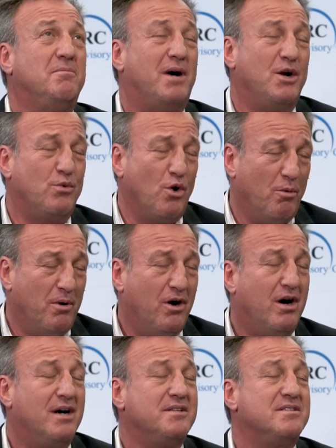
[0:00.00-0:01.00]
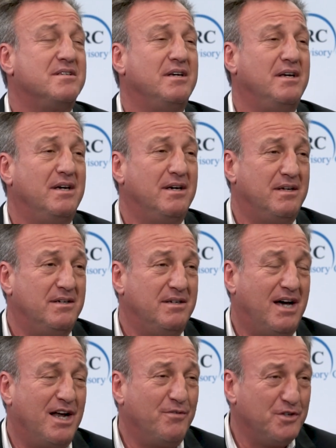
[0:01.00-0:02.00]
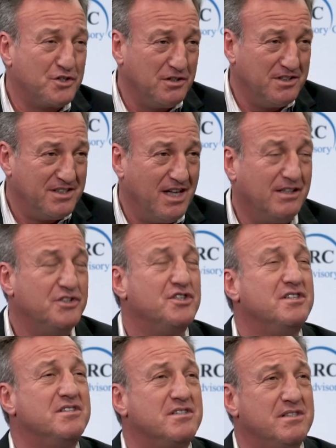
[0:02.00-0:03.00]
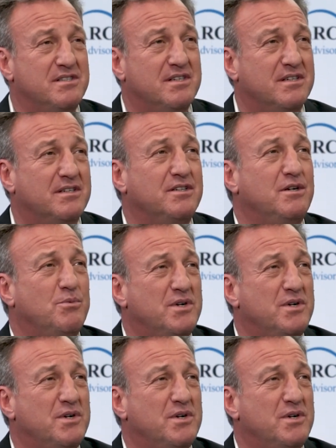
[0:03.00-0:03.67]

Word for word: by robots and artificial intelligence, and you know,